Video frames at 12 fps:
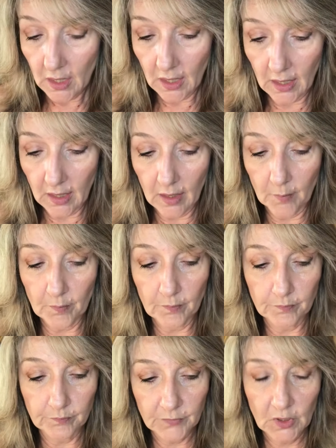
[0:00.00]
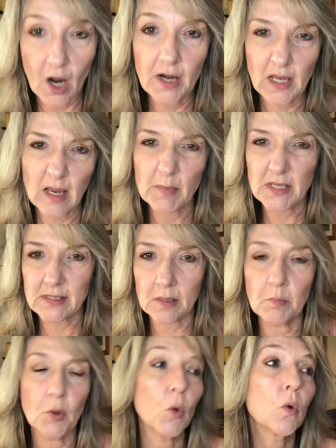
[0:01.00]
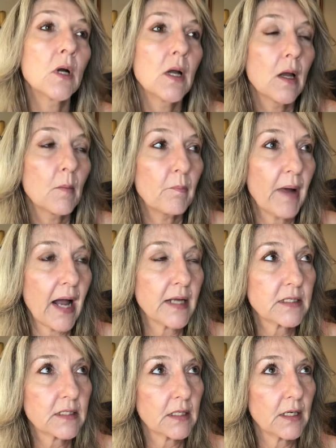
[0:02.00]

kind of keep this simple. But